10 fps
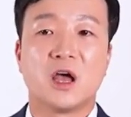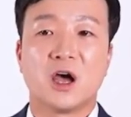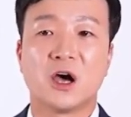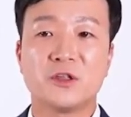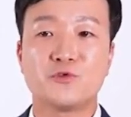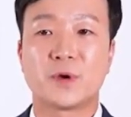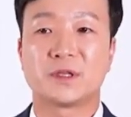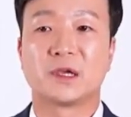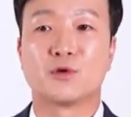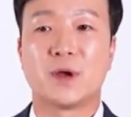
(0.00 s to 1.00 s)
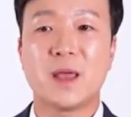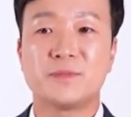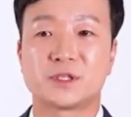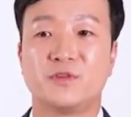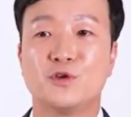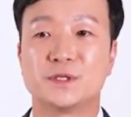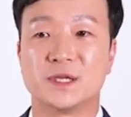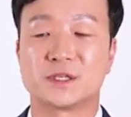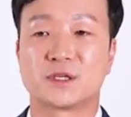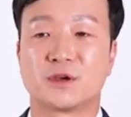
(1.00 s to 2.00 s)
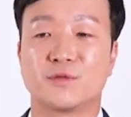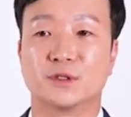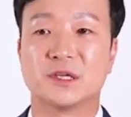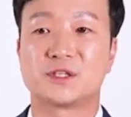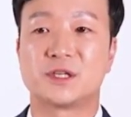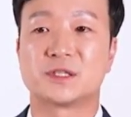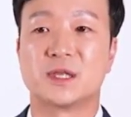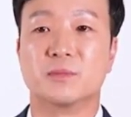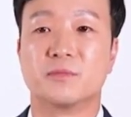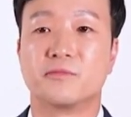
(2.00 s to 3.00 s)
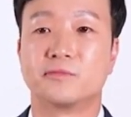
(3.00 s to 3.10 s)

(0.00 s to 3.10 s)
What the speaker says: 100 kiloamps fuses for the system.